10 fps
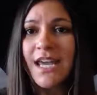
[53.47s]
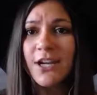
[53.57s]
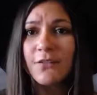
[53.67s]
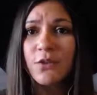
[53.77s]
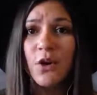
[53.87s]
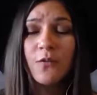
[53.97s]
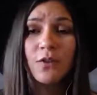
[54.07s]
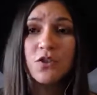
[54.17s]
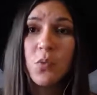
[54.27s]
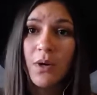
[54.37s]
interview
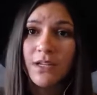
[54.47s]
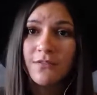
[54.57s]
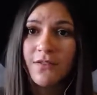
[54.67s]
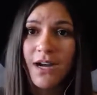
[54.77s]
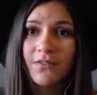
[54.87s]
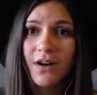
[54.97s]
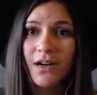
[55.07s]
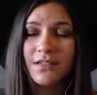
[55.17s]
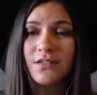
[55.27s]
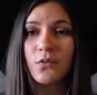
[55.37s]
over 25
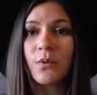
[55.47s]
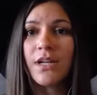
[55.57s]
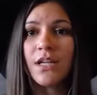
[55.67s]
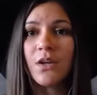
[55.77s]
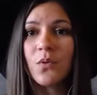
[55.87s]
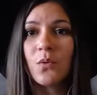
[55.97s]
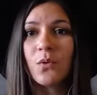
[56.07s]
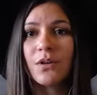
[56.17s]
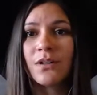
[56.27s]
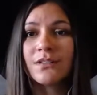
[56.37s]
Oscar-winning
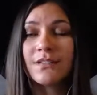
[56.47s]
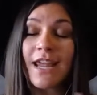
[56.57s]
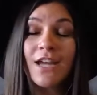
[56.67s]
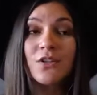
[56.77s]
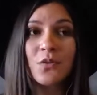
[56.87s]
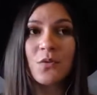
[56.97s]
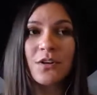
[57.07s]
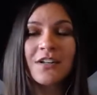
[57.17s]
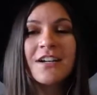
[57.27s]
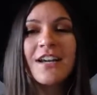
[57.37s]
or
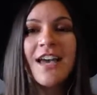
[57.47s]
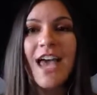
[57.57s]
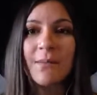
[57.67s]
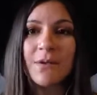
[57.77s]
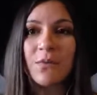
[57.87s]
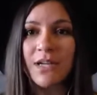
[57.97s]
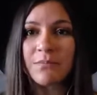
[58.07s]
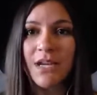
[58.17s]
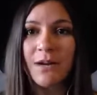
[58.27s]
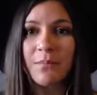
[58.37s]
Emmy-winning
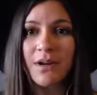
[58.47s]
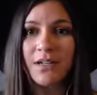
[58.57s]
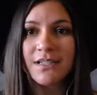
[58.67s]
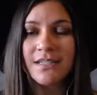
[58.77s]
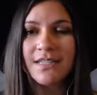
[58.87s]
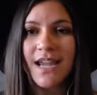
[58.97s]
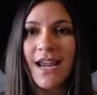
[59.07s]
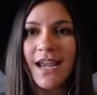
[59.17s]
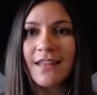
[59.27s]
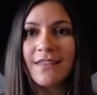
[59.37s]
makeup artists,
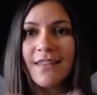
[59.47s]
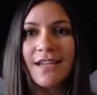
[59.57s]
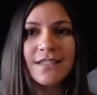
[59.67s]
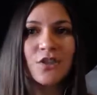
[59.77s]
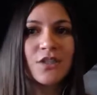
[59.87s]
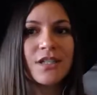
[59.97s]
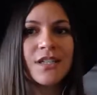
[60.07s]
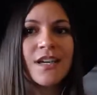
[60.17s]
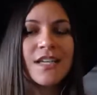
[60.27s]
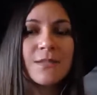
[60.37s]
and they
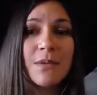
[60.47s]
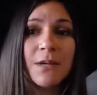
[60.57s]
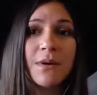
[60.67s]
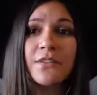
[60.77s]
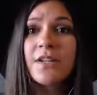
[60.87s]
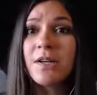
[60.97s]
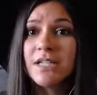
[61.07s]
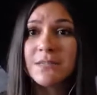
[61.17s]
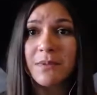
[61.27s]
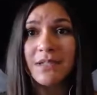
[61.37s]
essentially speak about their
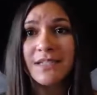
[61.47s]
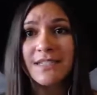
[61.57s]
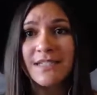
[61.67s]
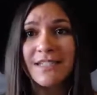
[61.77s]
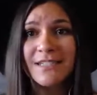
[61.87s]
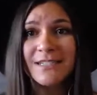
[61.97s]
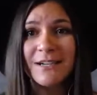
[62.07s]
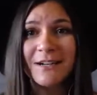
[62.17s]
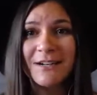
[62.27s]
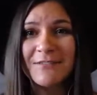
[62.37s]
experiences
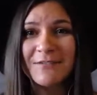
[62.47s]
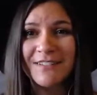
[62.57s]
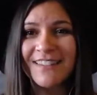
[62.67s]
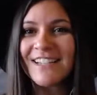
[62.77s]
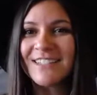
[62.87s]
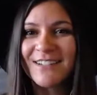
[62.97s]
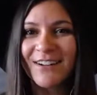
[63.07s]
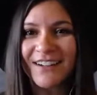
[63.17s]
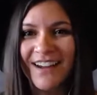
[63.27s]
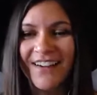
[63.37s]
of when they
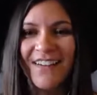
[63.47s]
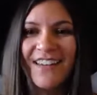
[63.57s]
started out